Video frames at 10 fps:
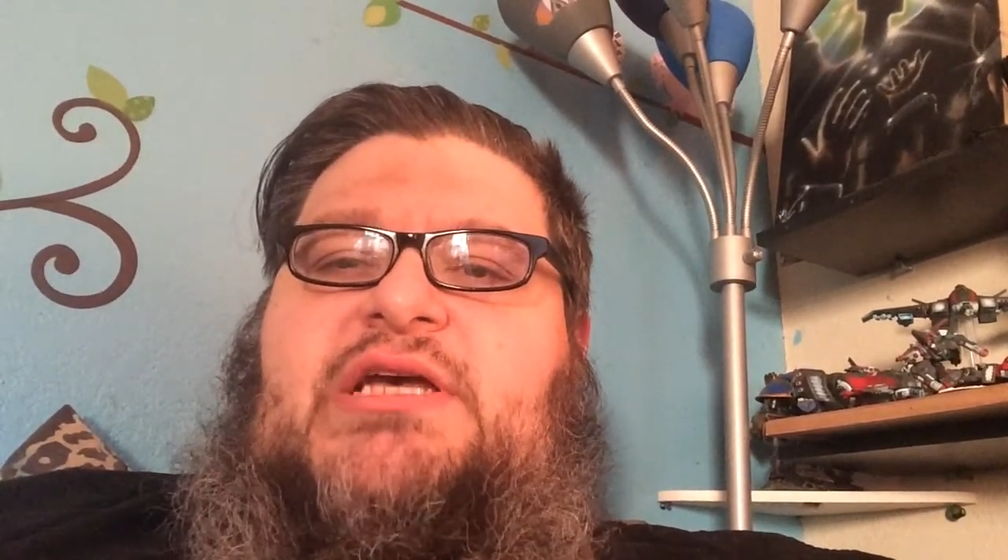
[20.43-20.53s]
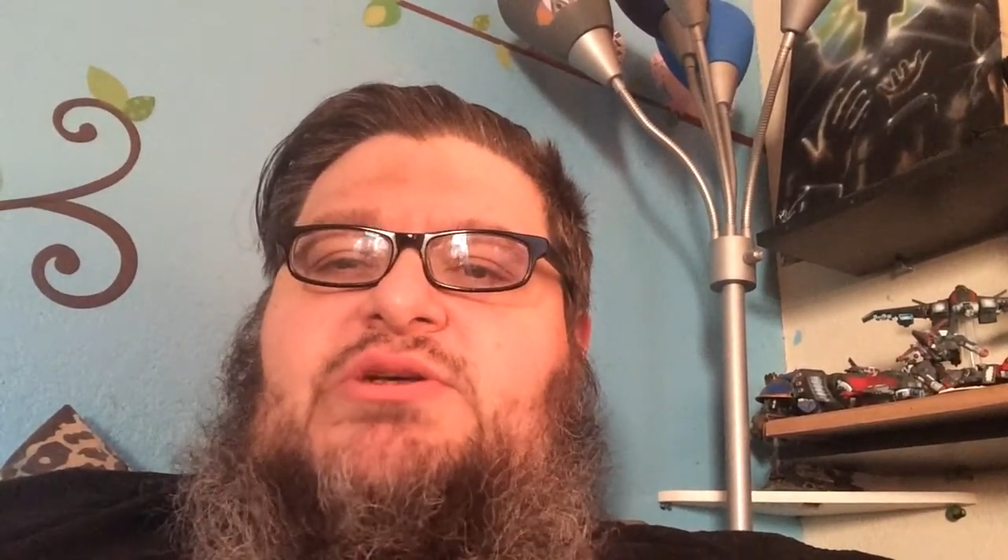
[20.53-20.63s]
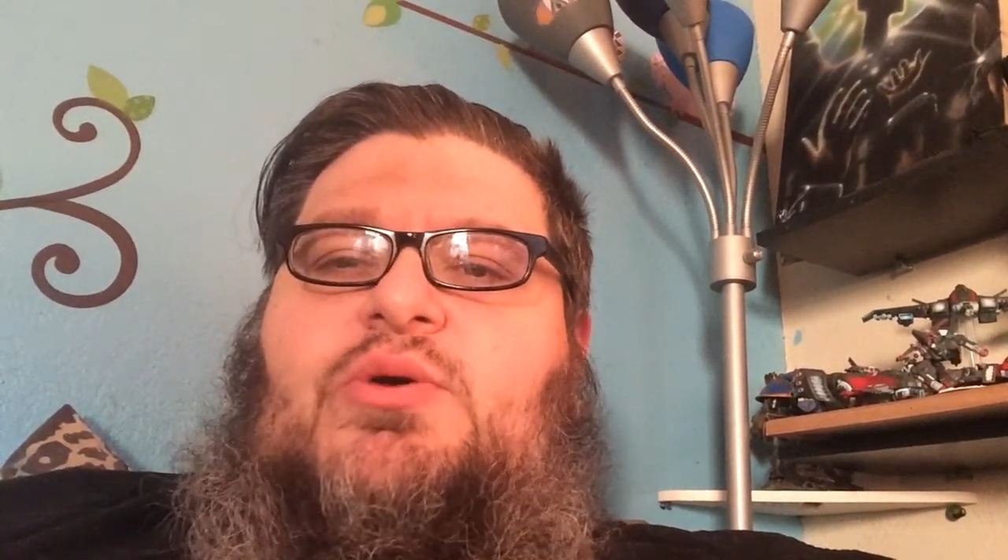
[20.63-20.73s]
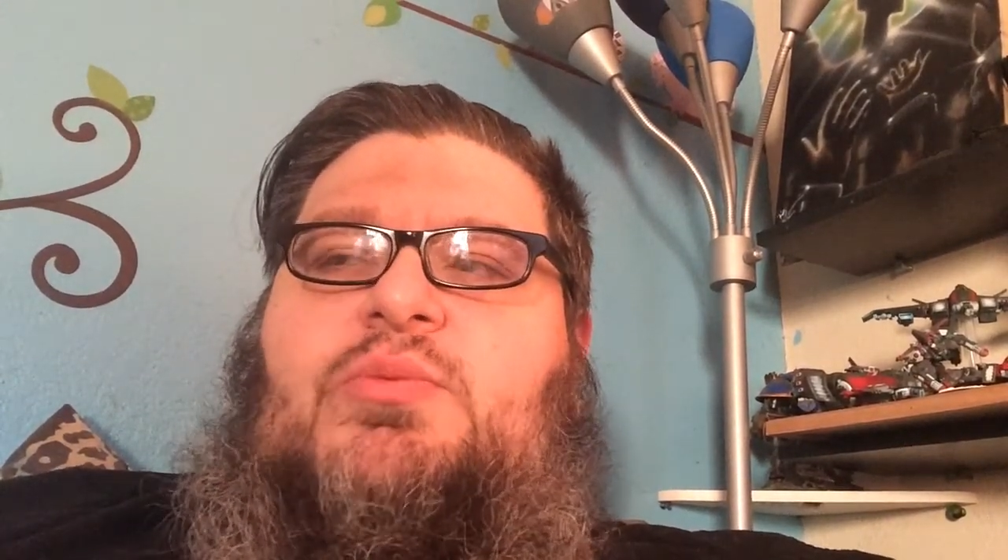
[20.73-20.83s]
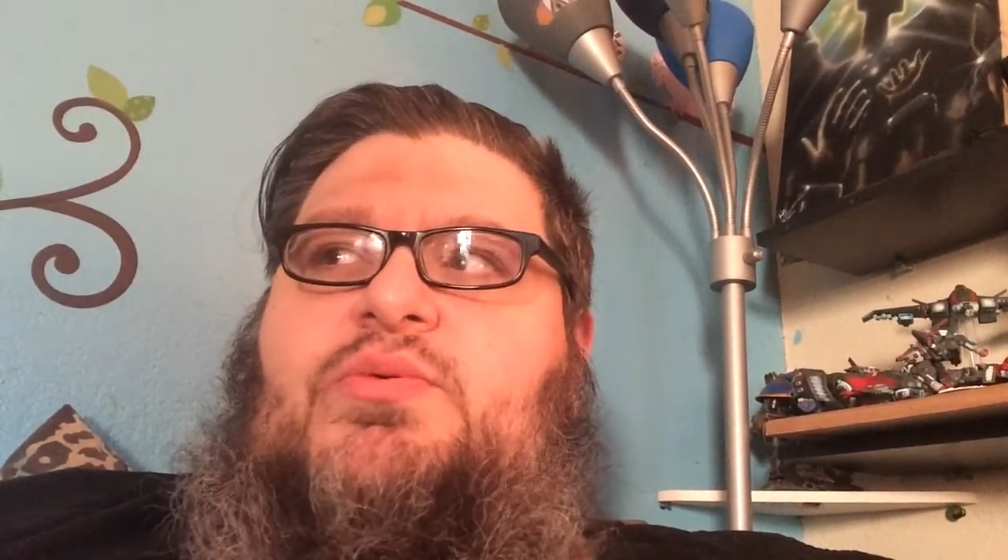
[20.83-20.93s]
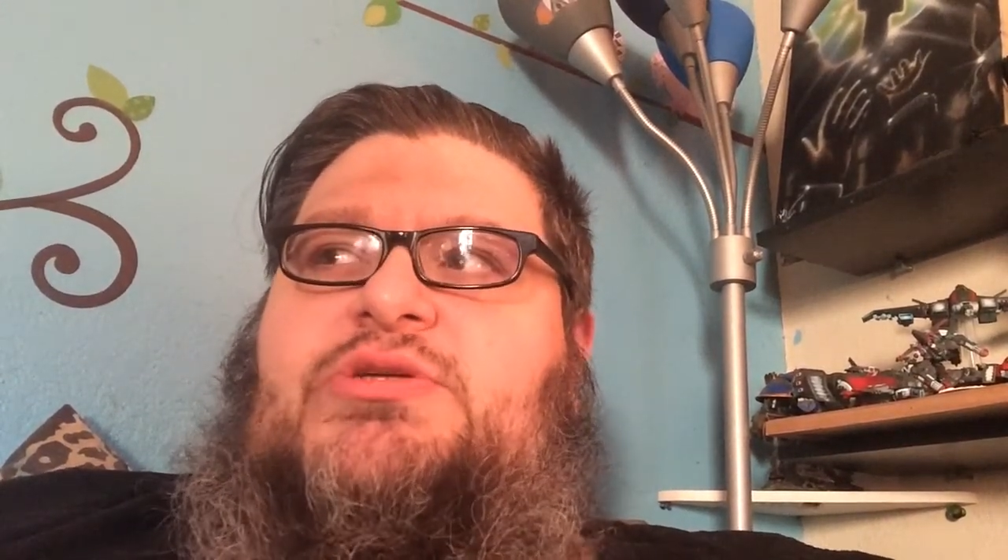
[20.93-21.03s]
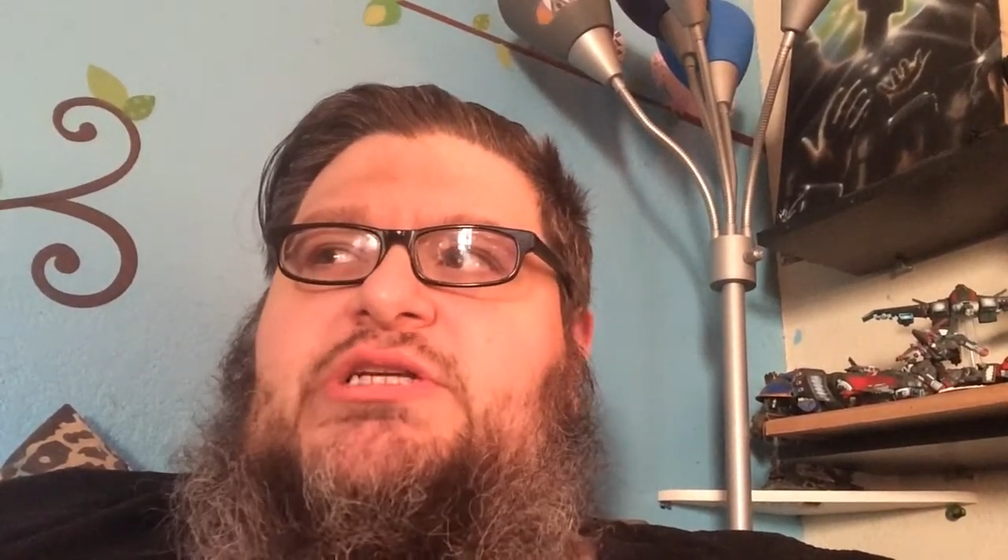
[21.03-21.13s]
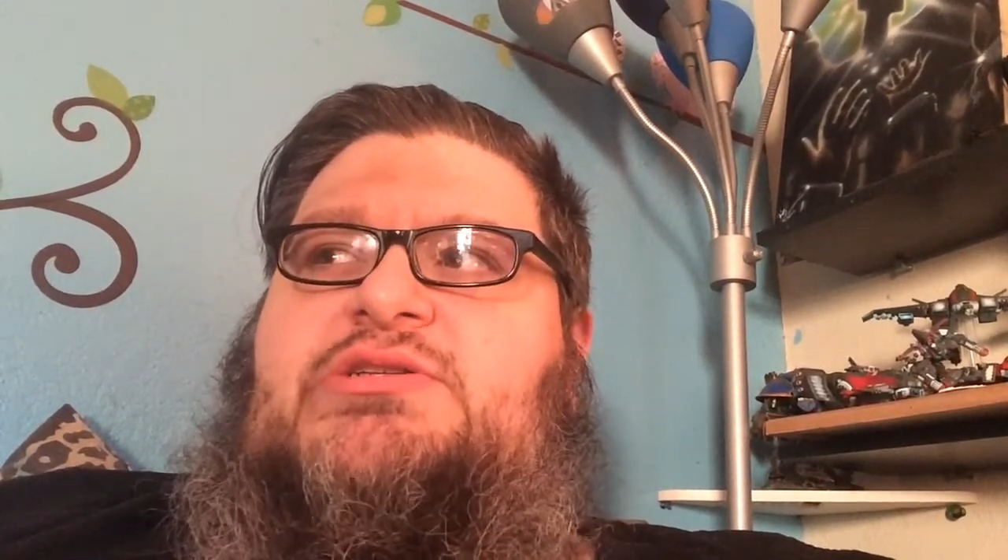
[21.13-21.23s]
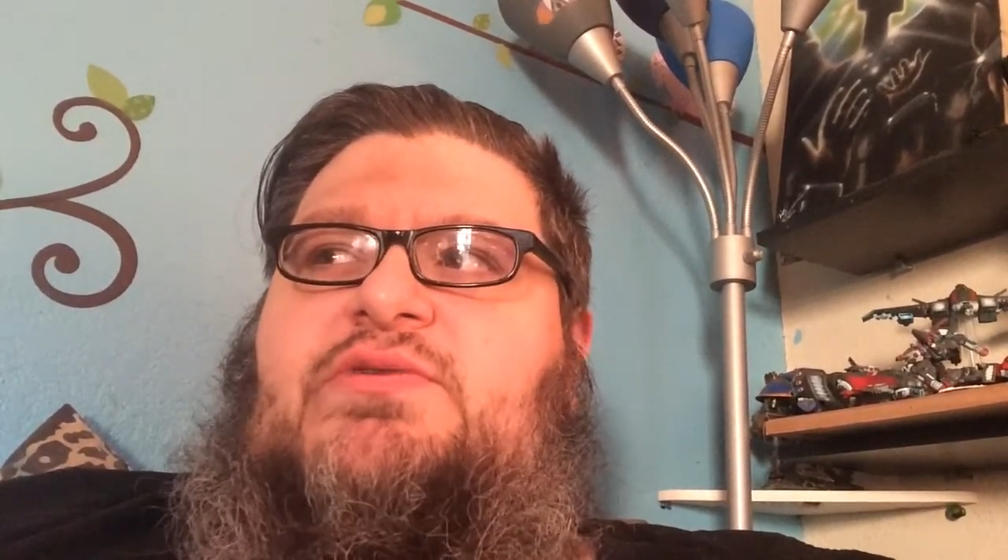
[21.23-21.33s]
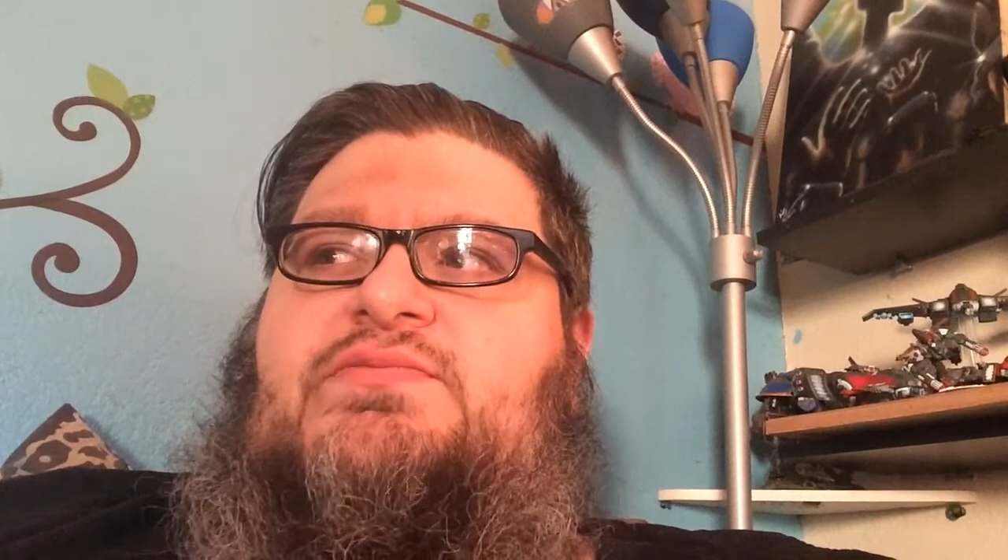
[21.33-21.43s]
has homework when
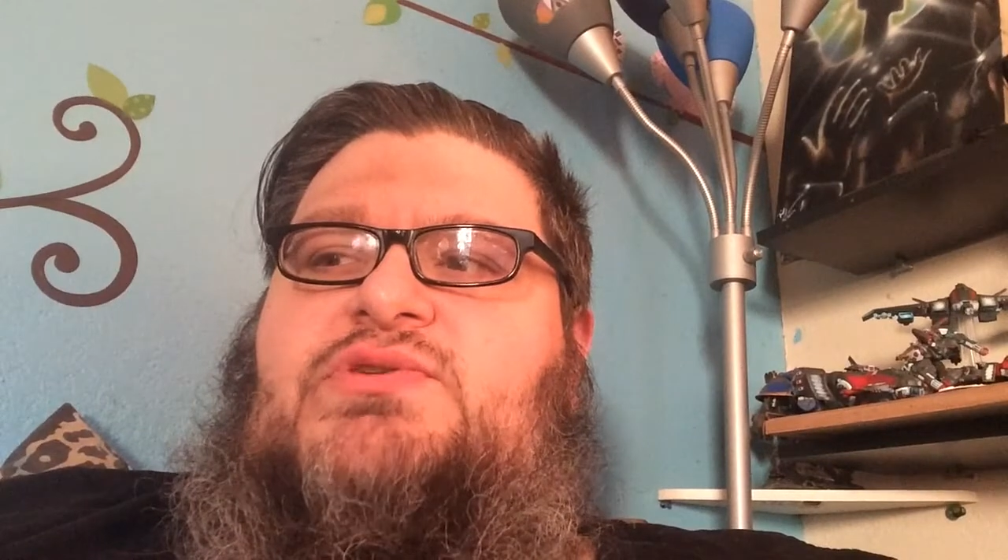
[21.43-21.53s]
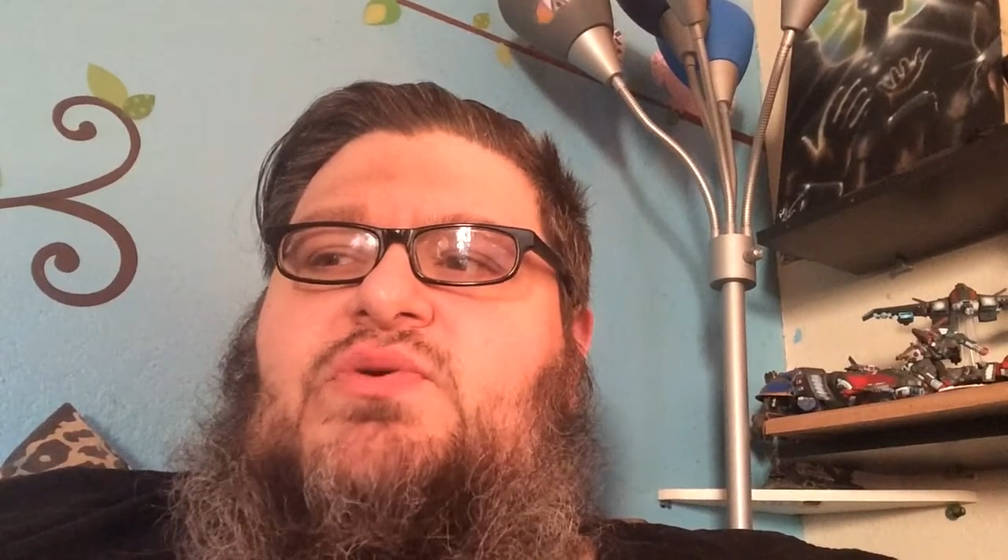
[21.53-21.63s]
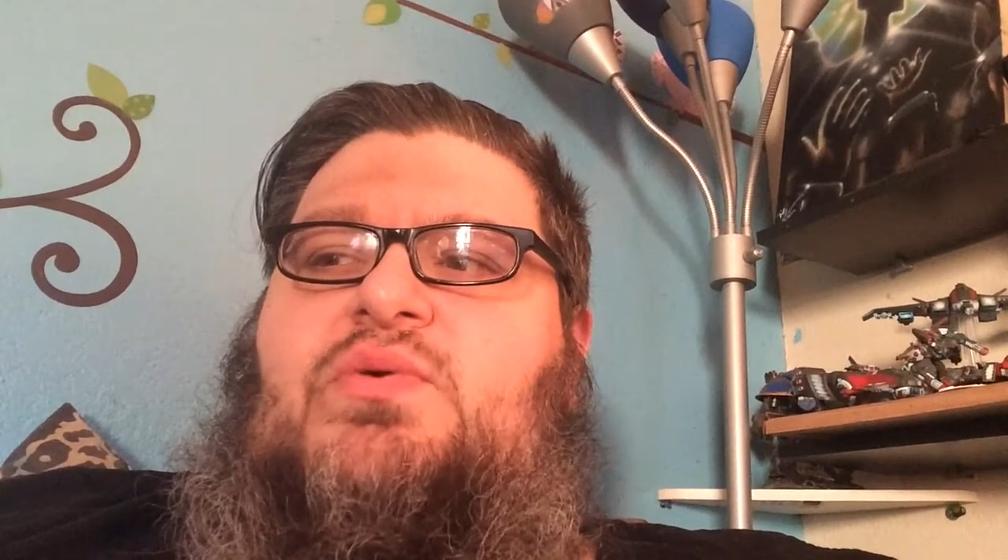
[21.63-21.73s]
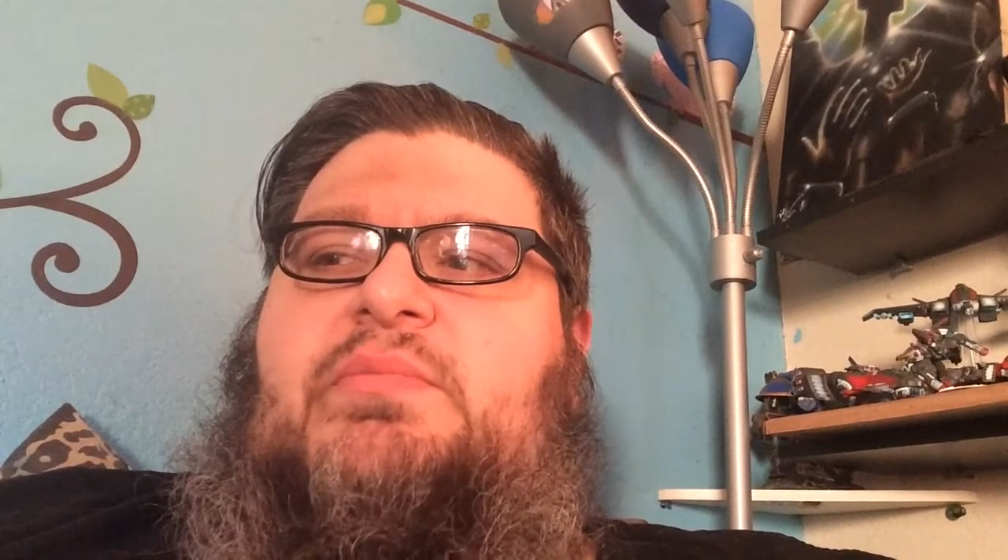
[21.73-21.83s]
she gets home from school,